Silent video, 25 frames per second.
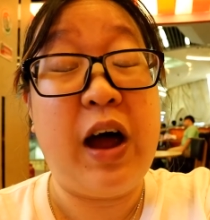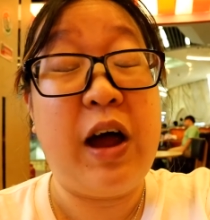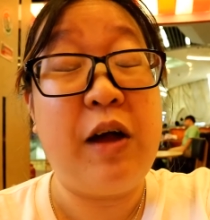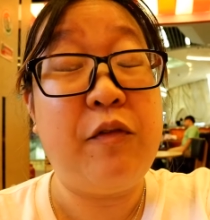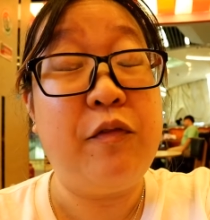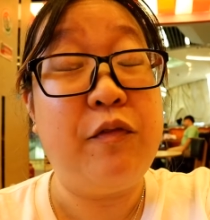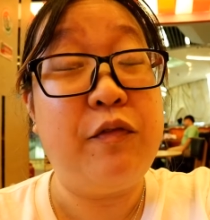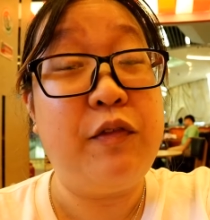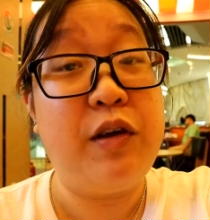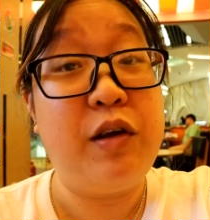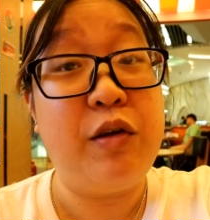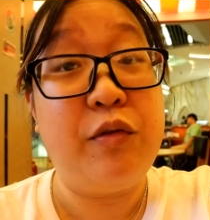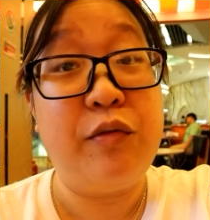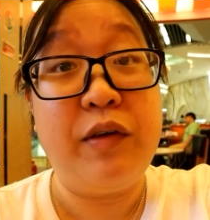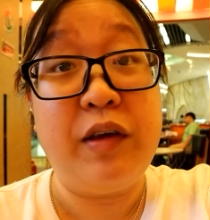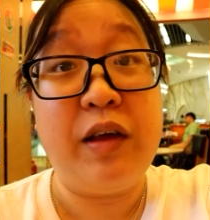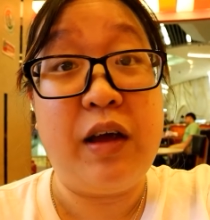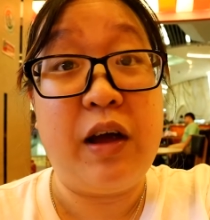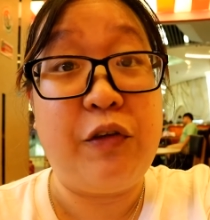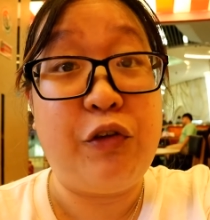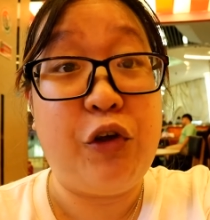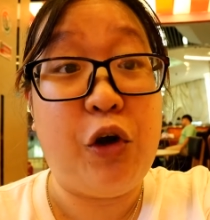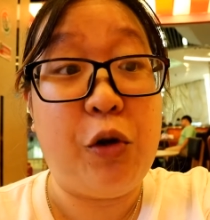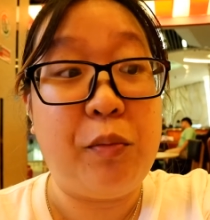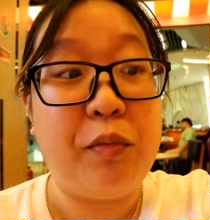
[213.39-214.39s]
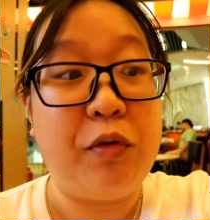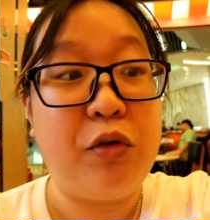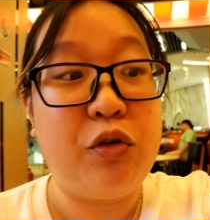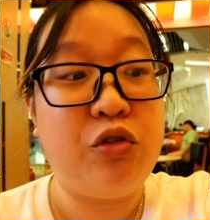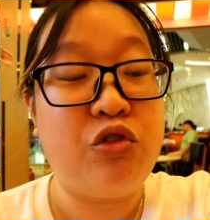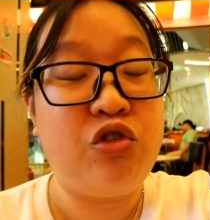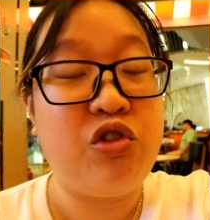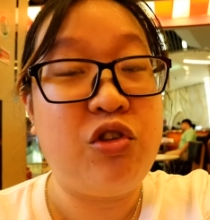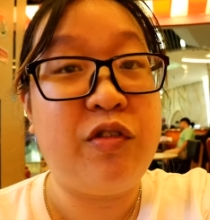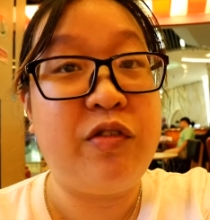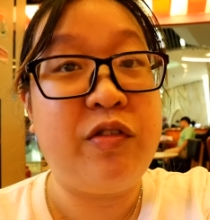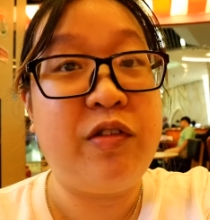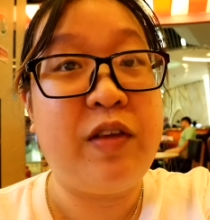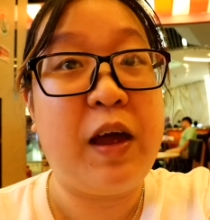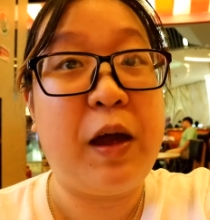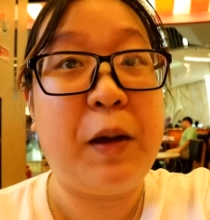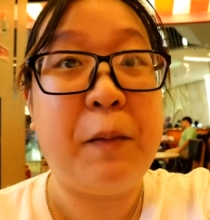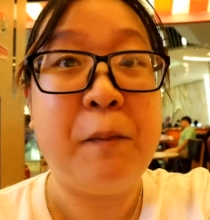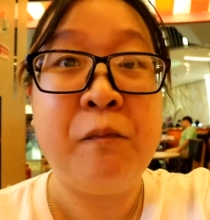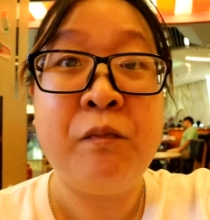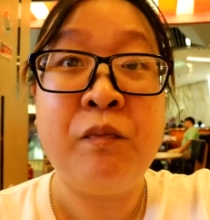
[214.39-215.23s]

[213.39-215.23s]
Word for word: I really really like Domino's cheese steak.